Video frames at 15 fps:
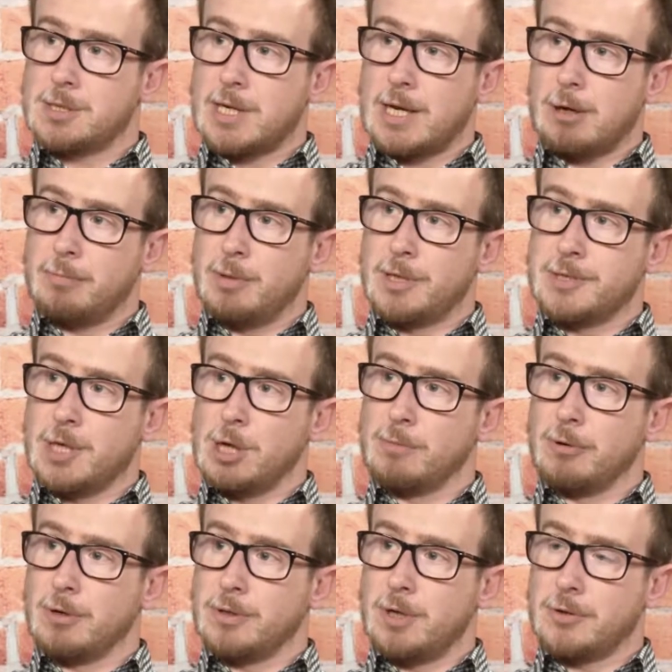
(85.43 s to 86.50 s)
Albert
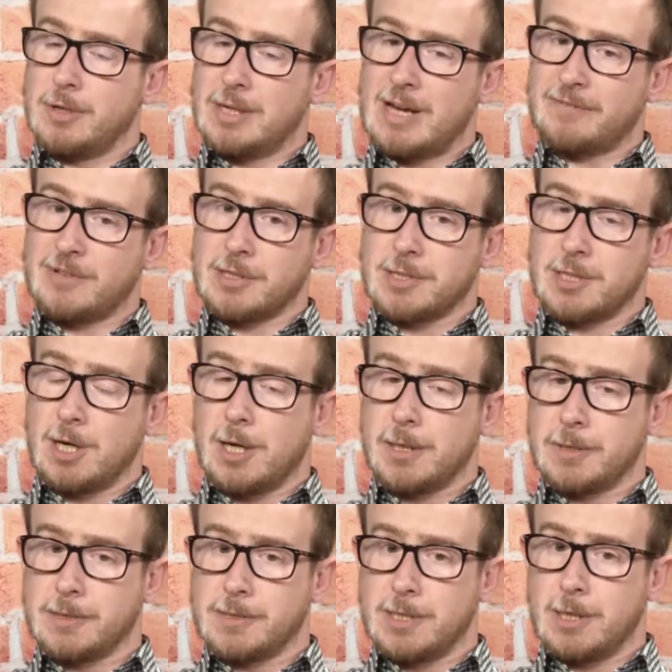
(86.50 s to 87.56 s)
Adoma on the left hand side,
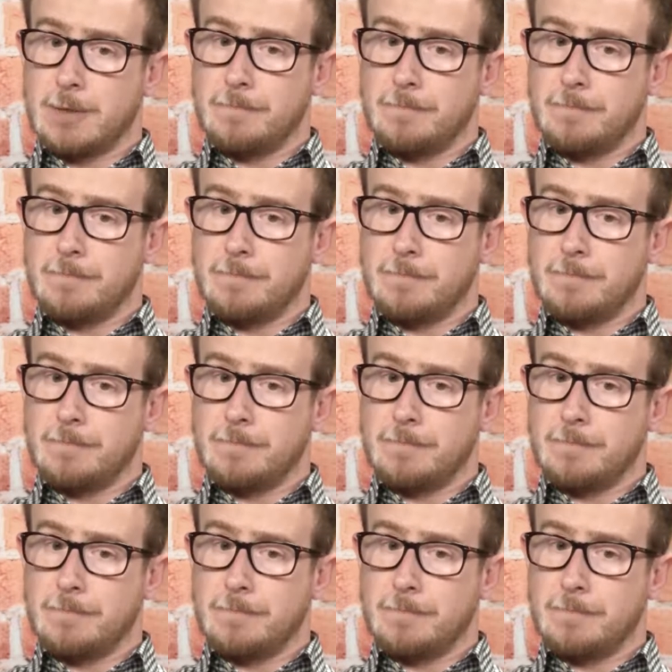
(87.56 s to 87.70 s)
and